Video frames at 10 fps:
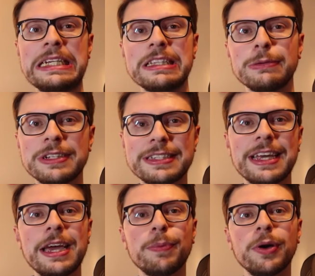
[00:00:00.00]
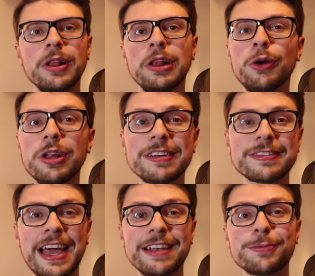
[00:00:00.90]
don't want to say it, but
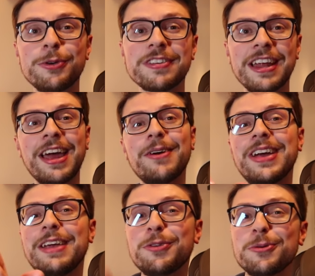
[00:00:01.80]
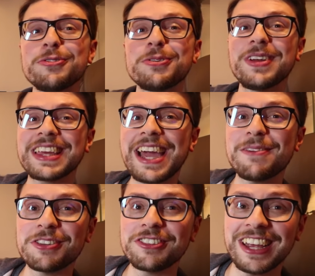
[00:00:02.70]
loyalist Hazmarines. And now, if you're wondering why the
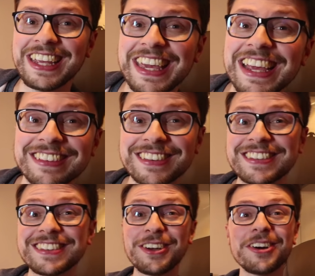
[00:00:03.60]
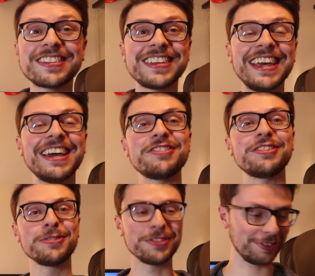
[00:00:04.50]
camera's shaking, it's because the dog's here and
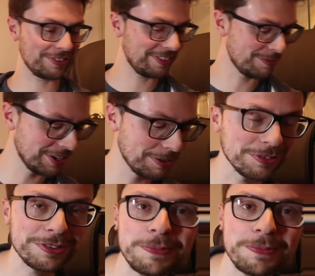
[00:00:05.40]
she really wants to